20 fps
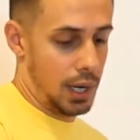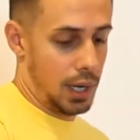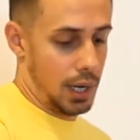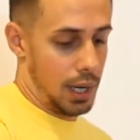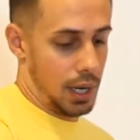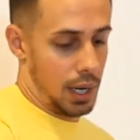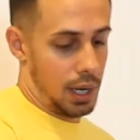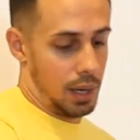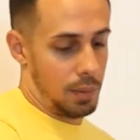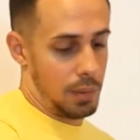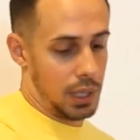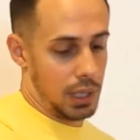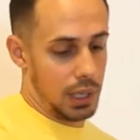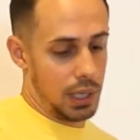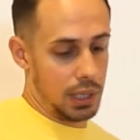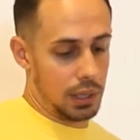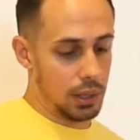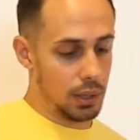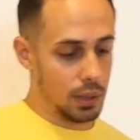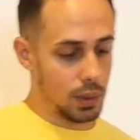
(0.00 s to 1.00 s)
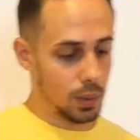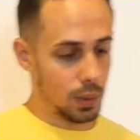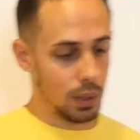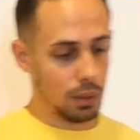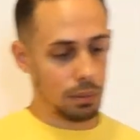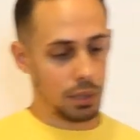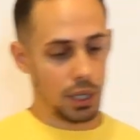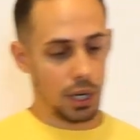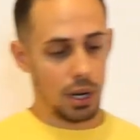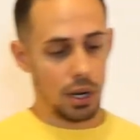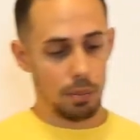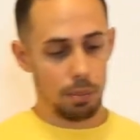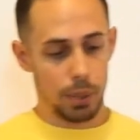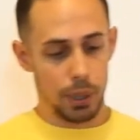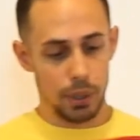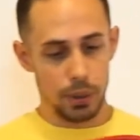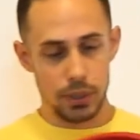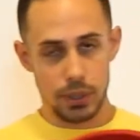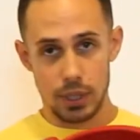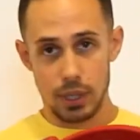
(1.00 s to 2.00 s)
and I'm going to let those worms
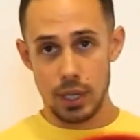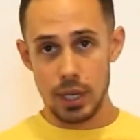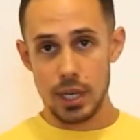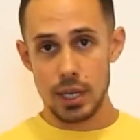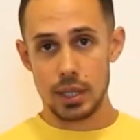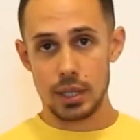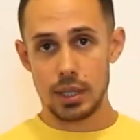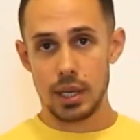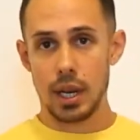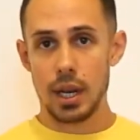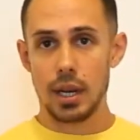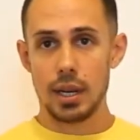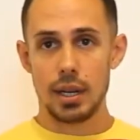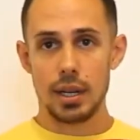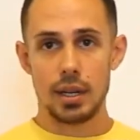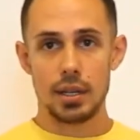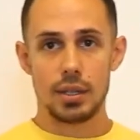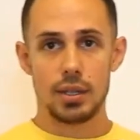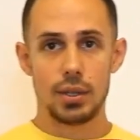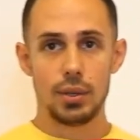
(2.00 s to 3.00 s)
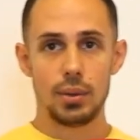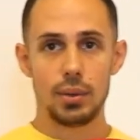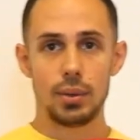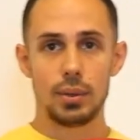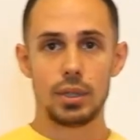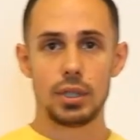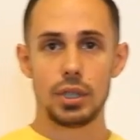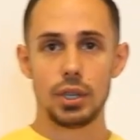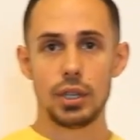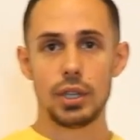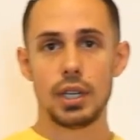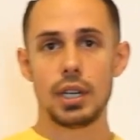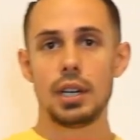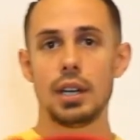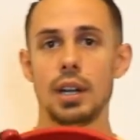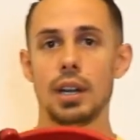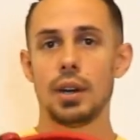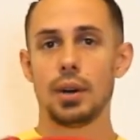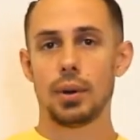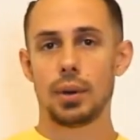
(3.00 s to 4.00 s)
compost this into
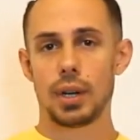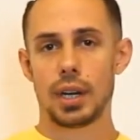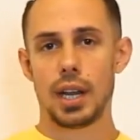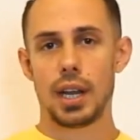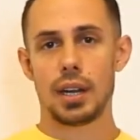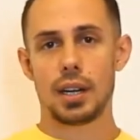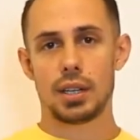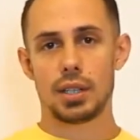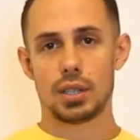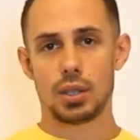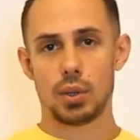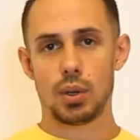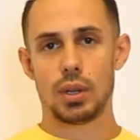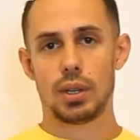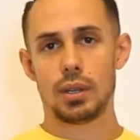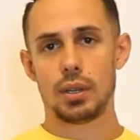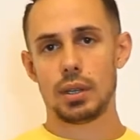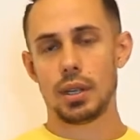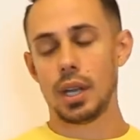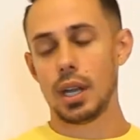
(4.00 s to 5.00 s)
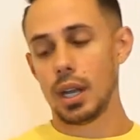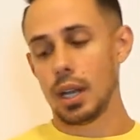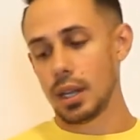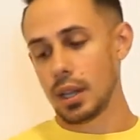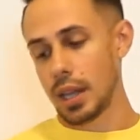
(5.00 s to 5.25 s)
good organic soil